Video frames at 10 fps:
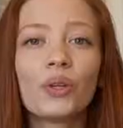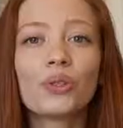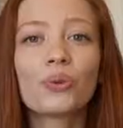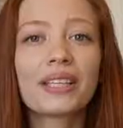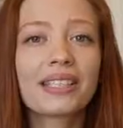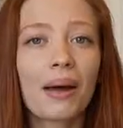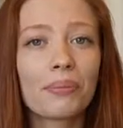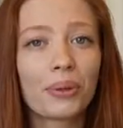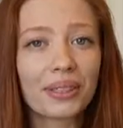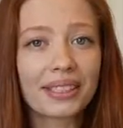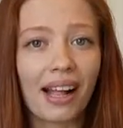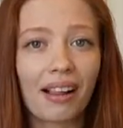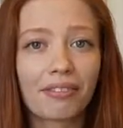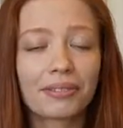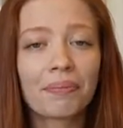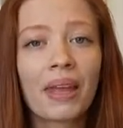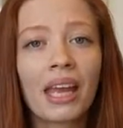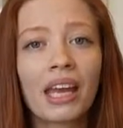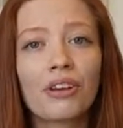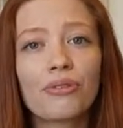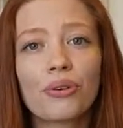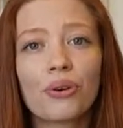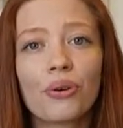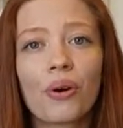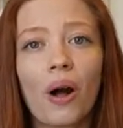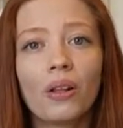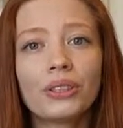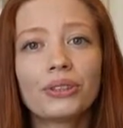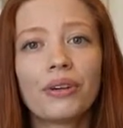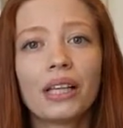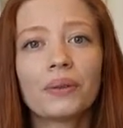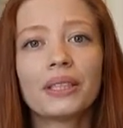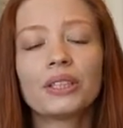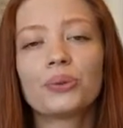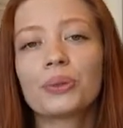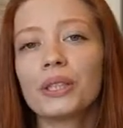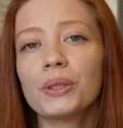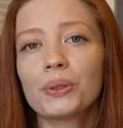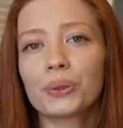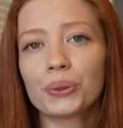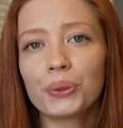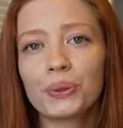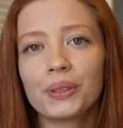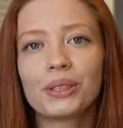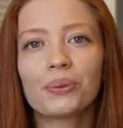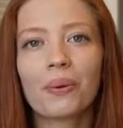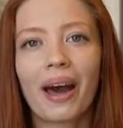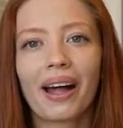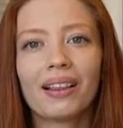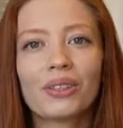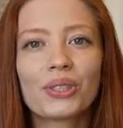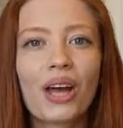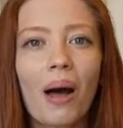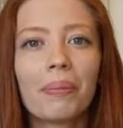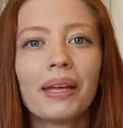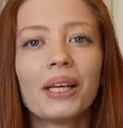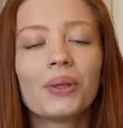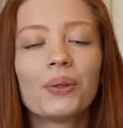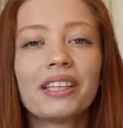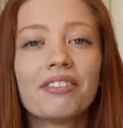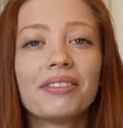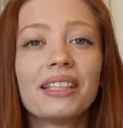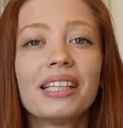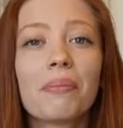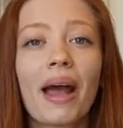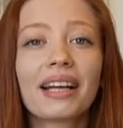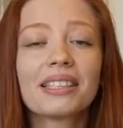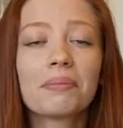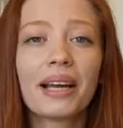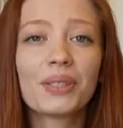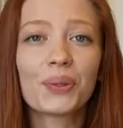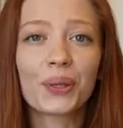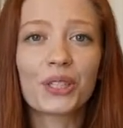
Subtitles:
You dress up yourself. If you also follow these 3 rules while shopping, you'll definitely maximize your